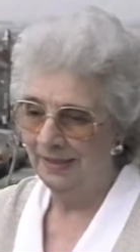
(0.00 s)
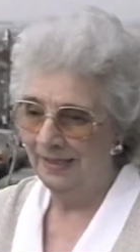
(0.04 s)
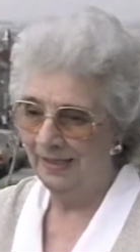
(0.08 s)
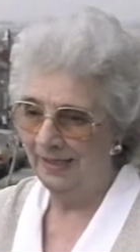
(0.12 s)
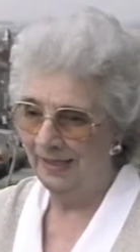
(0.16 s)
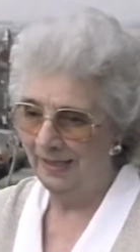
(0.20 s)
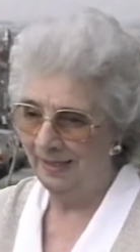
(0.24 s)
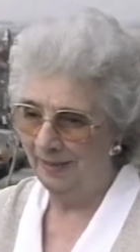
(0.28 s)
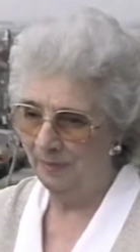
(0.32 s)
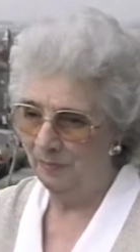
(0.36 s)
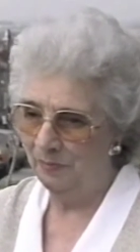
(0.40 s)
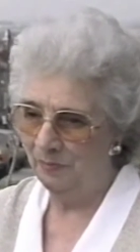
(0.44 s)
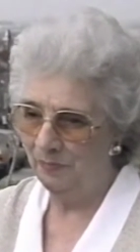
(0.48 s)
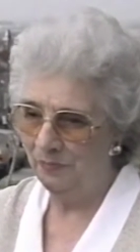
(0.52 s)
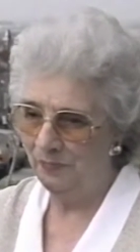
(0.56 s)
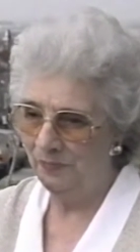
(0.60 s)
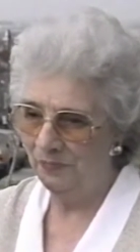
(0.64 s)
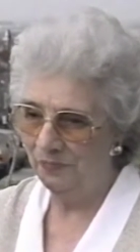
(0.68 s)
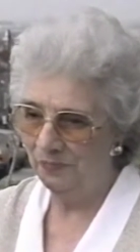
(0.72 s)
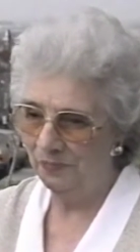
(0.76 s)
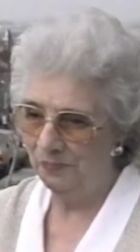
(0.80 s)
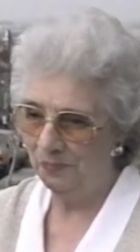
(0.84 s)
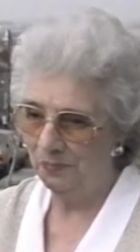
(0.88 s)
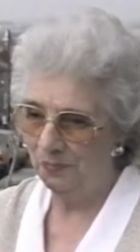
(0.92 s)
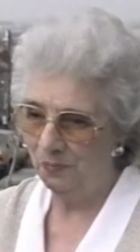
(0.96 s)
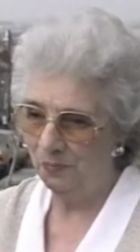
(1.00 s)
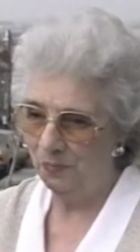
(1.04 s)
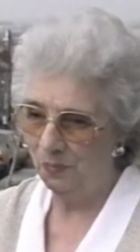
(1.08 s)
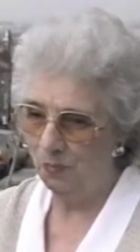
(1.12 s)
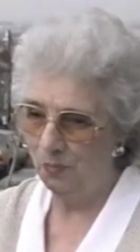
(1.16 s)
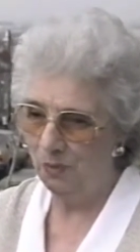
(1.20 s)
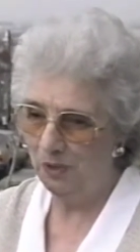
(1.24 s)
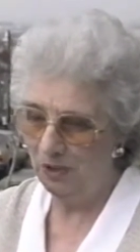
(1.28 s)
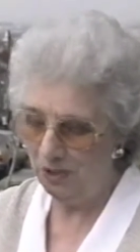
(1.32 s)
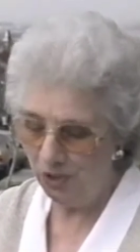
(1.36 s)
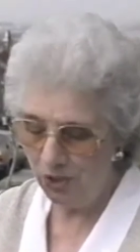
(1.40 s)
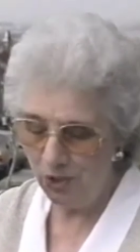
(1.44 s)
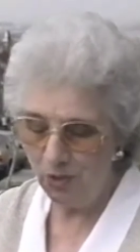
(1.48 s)
Um,
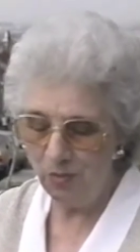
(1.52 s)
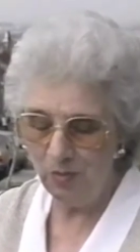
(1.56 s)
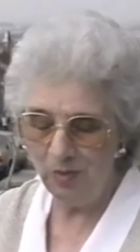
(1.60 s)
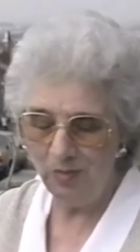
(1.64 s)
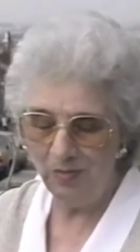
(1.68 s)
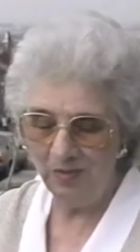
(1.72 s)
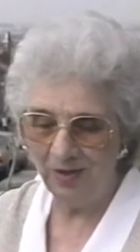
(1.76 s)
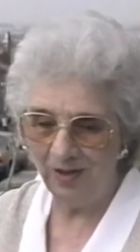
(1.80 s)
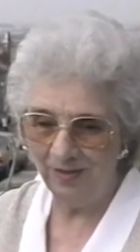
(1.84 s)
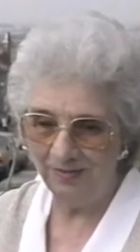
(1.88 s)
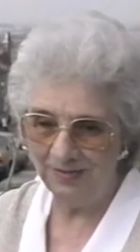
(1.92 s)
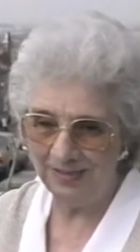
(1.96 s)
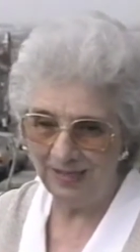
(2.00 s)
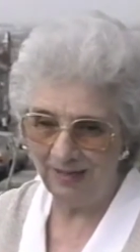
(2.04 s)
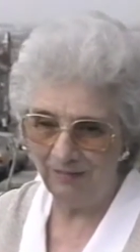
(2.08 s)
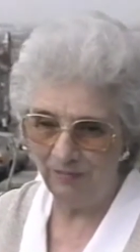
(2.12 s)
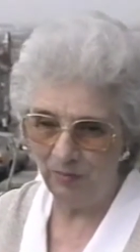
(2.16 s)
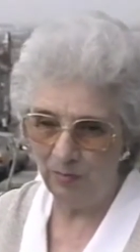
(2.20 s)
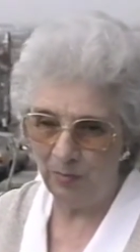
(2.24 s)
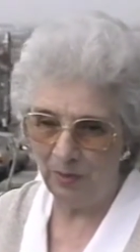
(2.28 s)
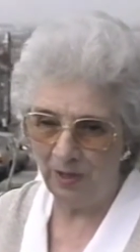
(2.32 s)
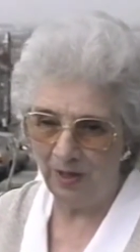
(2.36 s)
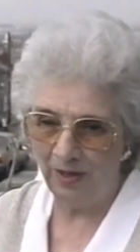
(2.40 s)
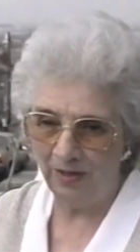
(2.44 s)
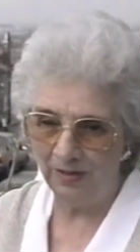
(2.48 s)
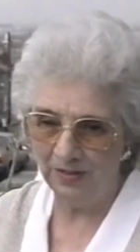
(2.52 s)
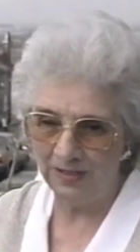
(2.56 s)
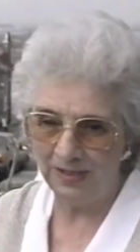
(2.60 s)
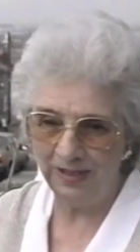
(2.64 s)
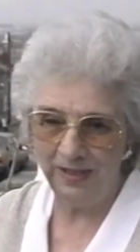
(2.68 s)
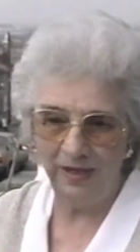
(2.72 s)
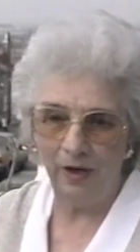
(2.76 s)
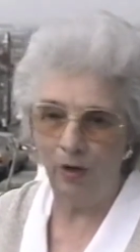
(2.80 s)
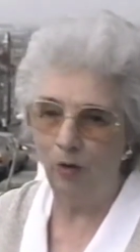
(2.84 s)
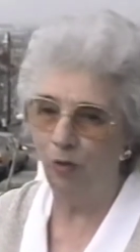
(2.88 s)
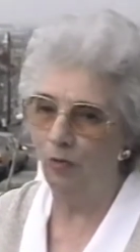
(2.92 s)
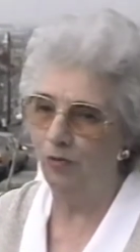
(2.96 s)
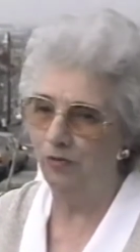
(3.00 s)
we knew we were going to have a
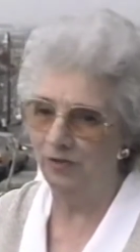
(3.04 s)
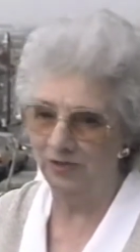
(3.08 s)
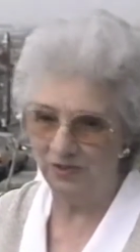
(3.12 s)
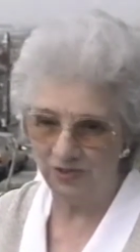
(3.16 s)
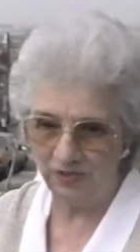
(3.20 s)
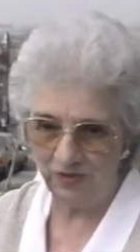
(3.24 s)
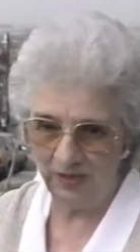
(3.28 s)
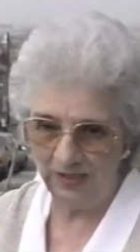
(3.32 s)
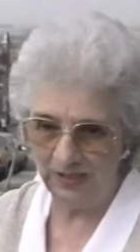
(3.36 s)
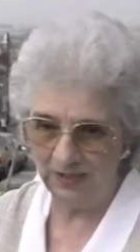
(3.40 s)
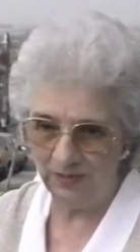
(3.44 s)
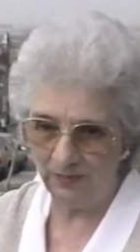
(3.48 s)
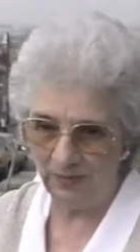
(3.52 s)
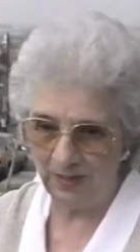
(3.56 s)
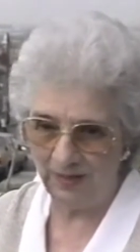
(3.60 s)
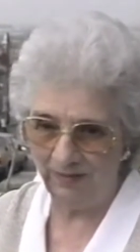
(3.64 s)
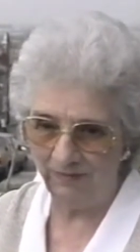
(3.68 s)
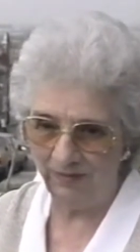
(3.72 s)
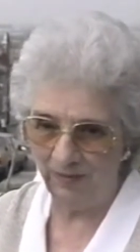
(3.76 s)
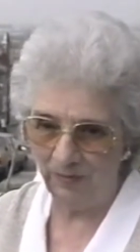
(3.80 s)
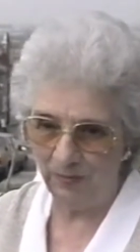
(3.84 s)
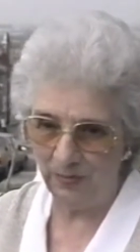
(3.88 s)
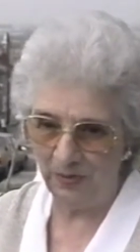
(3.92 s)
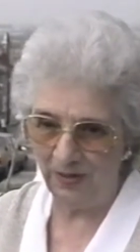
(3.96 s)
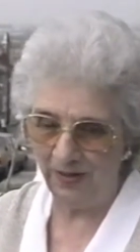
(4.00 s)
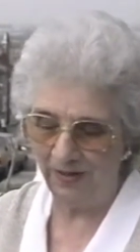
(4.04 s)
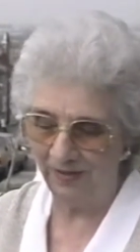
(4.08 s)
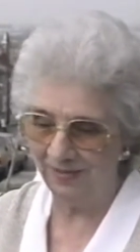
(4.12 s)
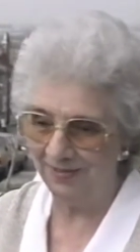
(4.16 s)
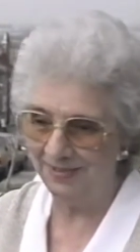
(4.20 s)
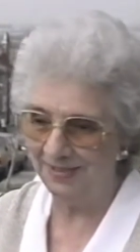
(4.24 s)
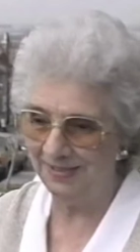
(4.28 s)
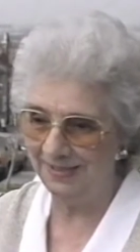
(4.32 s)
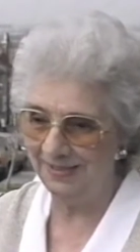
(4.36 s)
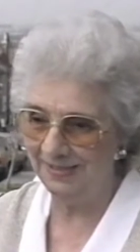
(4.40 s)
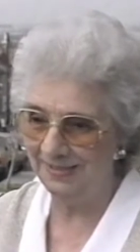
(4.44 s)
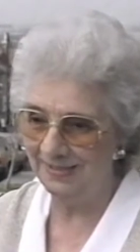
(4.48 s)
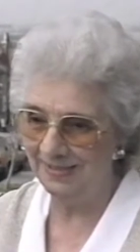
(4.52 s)
party. All the streets were having
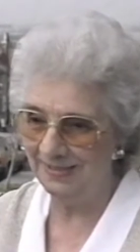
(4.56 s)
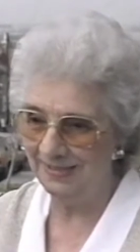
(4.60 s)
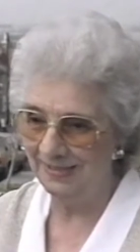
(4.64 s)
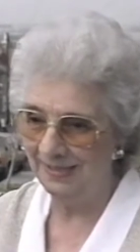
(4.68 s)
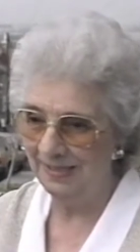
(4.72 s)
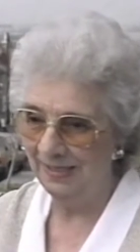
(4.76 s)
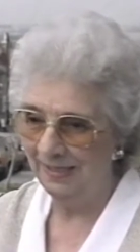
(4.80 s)
parties.